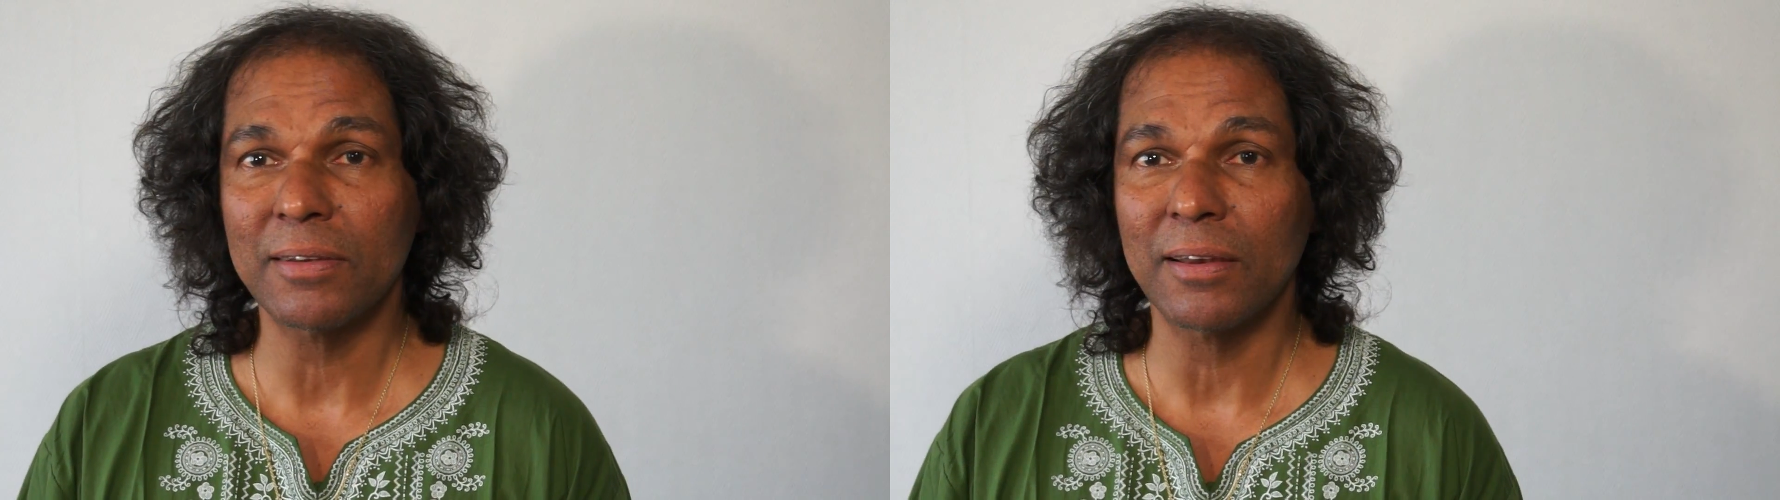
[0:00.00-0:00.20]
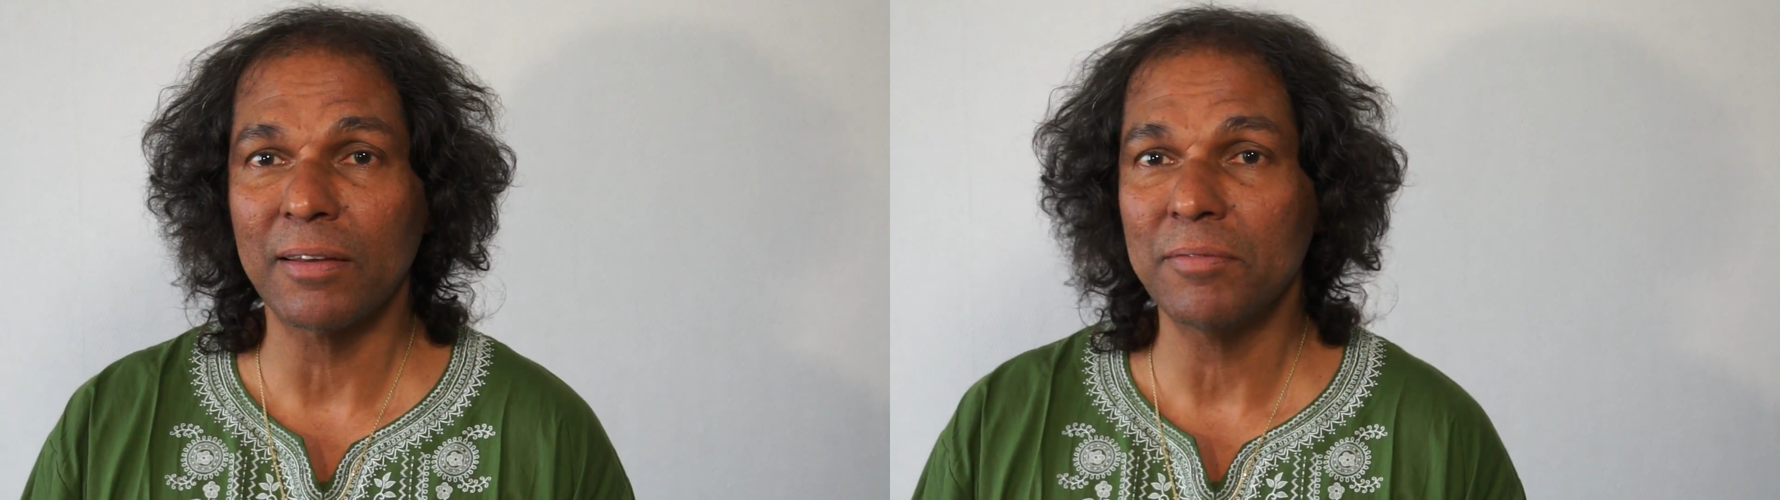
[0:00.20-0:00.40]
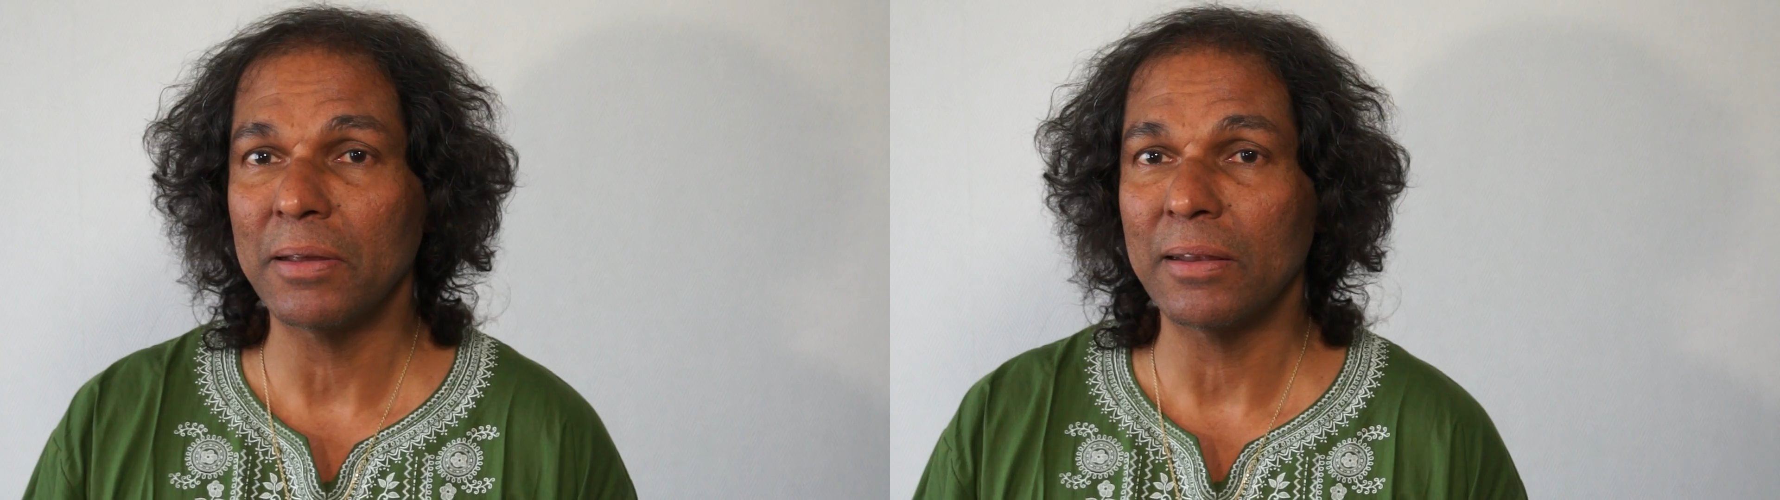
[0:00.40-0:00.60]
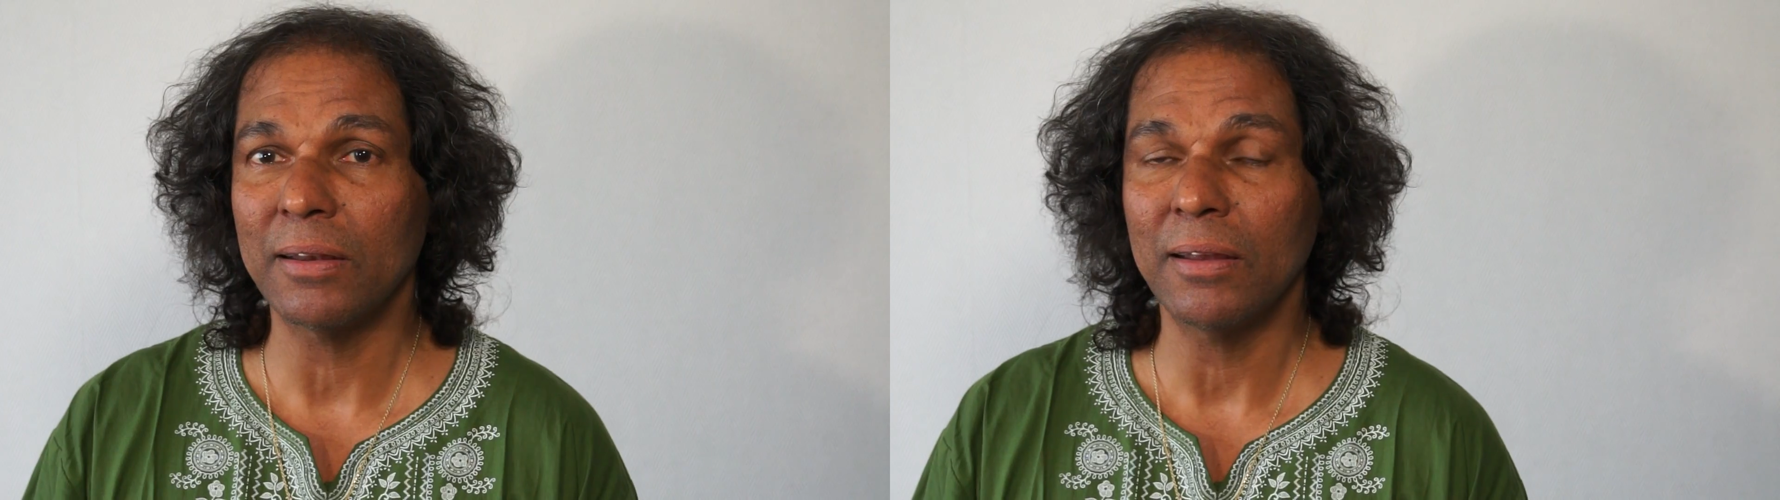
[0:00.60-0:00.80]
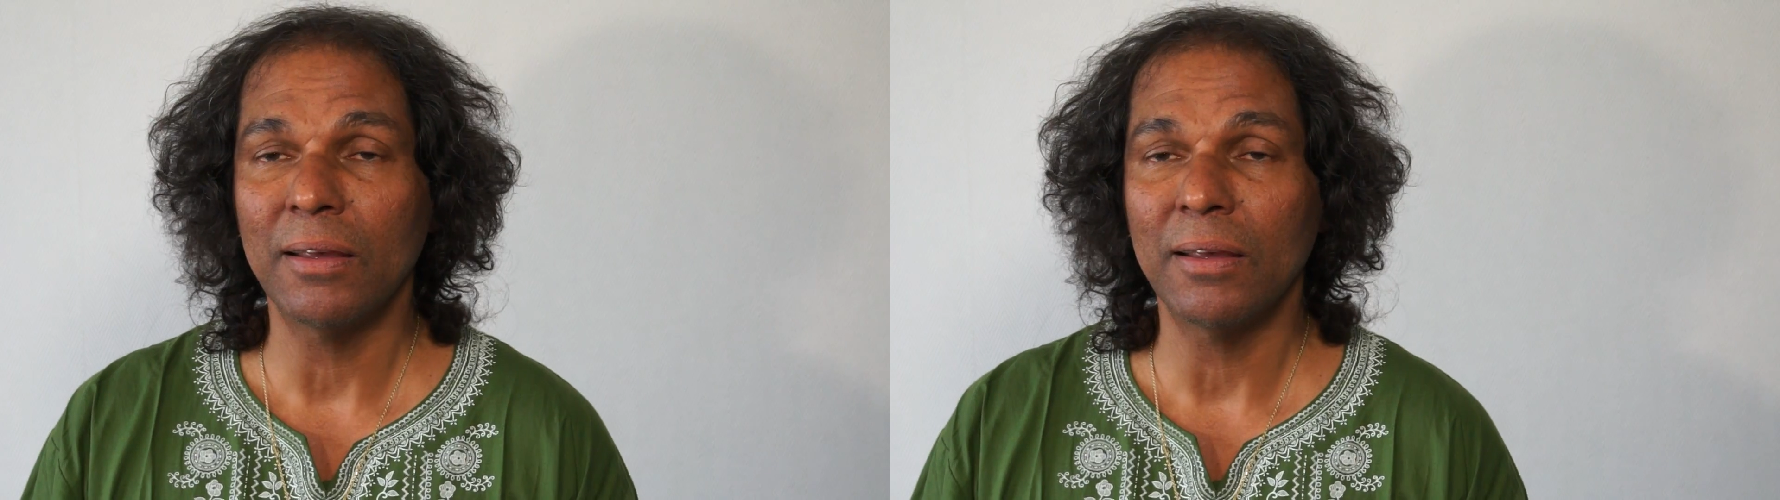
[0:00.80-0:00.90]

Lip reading: and I've been